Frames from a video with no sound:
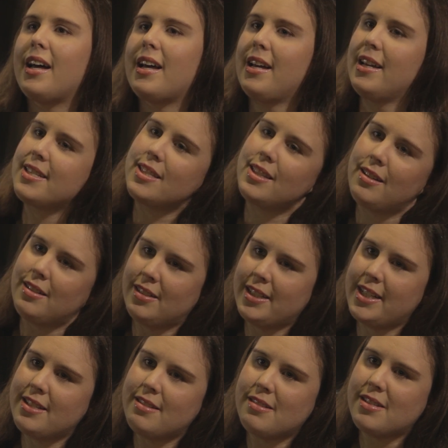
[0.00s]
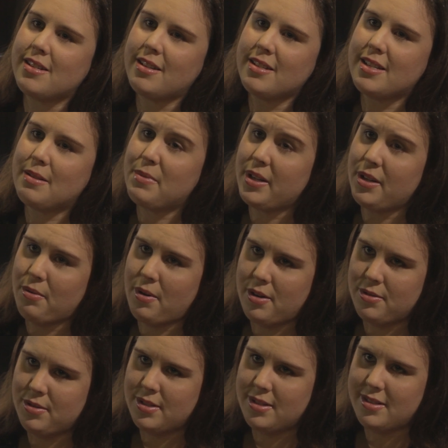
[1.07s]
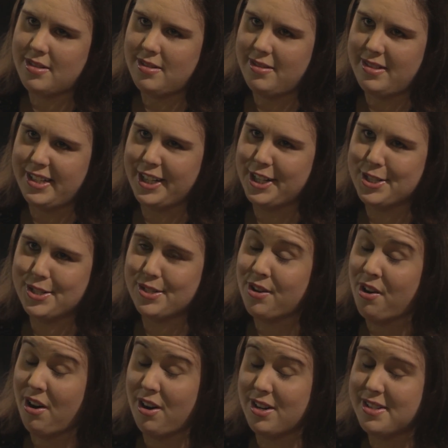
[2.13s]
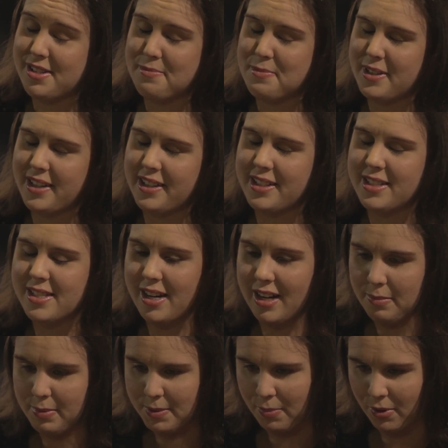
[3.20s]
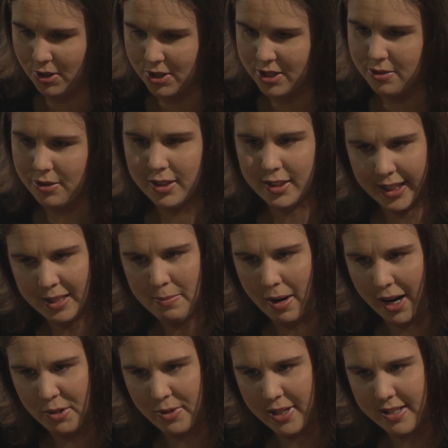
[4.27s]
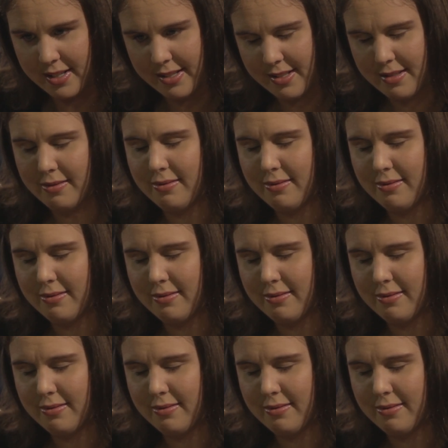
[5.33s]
As long as it's not something gross, like a scar or something. It's got to be personal, like mine was.